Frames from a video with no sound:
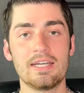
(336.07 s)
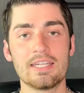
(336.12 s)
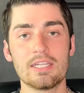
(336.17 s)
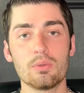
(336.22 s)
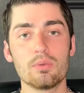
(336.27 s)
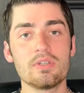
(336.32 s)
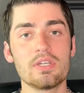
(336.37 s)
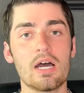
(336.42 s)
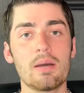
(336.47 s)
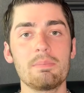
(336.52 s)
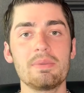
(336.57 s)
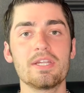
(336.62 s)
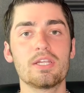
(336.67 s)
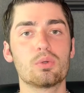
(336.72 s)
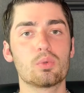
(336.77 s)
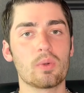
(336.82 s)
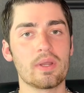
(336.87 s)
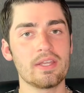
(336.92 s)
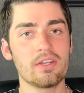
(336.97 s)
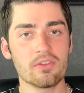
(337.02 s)
he would not be
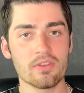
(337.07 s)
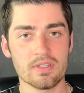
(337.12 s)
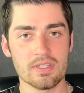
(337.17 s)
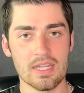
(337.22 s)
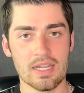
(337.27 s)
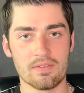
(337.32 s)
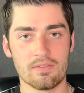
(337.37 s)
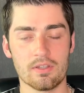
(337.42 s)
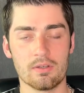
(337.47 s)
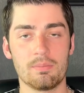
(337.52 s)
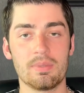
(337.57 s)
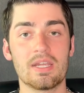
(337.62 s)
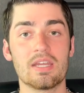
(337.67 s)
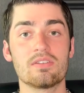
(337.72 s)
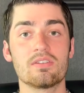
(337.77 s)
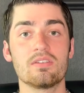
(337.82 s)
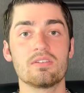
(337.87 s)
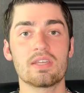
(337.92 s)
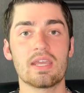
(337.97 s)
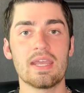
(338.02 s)
greater than David
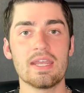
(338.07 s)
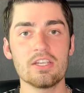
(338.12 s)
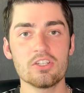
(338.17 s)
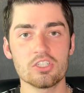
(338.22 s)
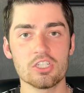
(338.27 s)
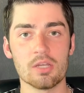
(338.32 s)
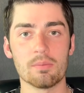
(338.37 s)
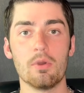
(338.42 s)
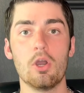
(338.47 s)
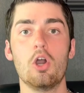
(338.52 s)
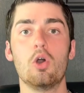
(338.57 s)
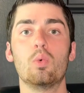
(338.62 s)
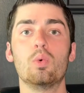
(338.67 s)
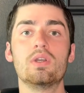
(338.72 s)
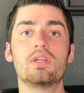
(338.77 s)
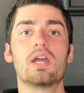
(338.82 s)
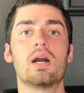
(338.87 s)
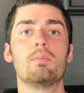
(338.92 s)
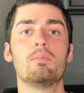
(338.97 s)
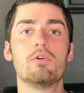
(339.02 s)
because his kingship
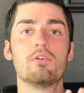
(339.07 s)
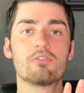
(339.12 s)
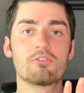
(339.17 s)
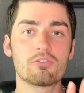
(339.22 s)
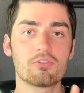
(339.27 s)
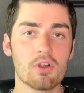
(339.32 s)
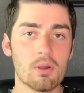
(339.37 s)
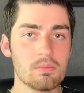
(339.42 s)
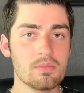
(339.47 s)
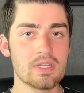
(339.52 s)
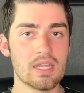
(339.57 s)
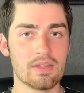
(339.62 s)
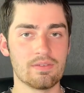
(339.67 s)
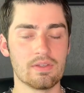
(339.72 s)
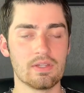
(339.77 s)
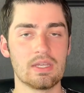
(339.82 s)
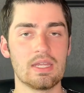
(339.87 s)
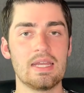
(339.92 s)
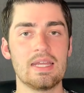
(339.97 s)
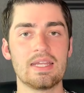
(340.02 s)
would come from
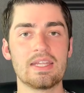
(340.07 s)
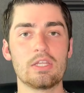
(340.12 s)
David.